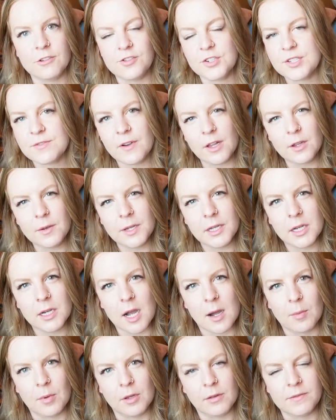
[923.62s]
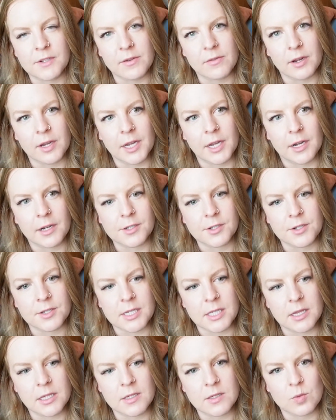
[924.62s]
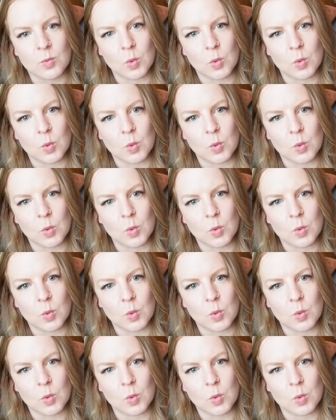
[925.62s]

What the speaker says: just following a couple of different characters in this